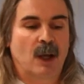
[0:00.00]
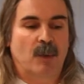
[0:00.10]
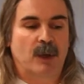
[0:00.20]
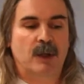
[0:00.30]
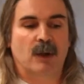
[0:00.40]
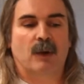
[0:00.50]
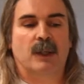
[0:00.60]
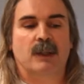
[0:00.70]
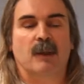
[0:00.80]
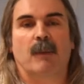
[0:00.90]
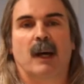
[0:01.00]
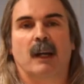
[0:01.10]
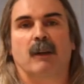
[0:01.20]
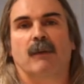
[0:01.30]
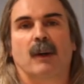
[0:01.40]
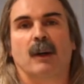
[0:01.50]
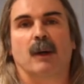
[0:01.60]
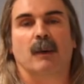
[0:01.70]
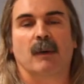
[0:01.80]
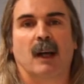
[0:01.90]
When you go into the back of
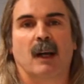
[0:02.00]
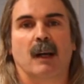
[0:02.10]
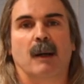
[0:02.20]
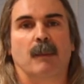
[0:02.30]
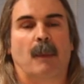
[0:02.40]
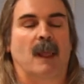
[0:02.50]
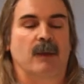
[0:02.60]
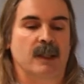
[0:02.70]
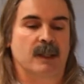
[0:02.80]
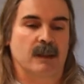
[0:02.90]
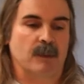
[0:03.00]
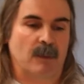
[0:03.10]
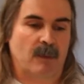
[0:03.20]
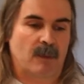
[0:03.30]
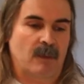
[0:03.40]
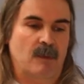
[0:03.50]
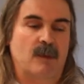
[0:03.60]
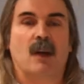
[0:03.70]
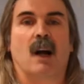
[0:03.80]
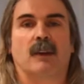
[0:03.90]
our this
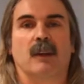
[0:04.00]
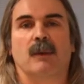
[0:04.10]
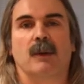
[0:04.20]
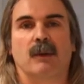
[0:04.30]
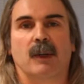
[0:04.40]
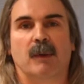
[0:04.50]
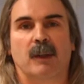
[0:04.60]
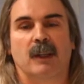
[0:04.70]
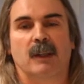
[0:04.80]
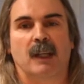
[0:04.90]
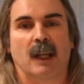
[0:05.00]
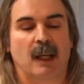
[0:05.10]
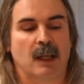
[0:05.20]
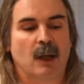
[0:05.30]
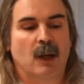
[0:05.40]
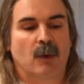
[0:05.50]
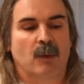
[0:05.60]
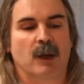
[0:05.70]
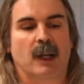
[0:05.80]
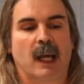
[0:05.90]
talk that we're doing with you today, we're
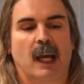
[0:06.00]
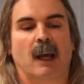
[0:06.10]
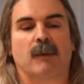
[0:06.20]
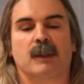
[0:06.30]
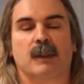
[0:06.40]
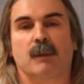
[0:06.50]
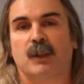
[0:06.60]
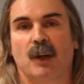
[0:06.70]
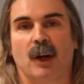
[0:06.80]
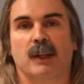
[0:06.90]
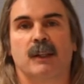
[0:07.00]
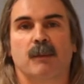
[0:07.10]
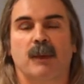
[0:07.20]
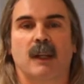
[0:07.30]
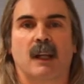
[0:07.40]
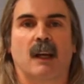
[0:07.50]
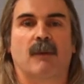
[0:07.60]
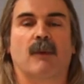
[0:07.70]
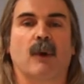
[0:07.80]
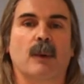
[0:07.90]
going to have some charts and PDF
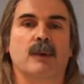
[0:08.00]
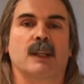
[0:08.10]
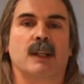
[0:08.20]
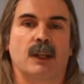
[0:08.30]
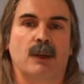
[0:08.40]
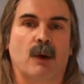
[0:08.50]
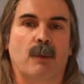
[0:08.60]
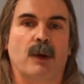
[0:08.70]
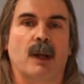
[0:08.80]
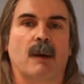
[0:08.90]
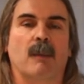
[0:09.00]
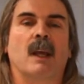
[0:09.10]
forms that you can open up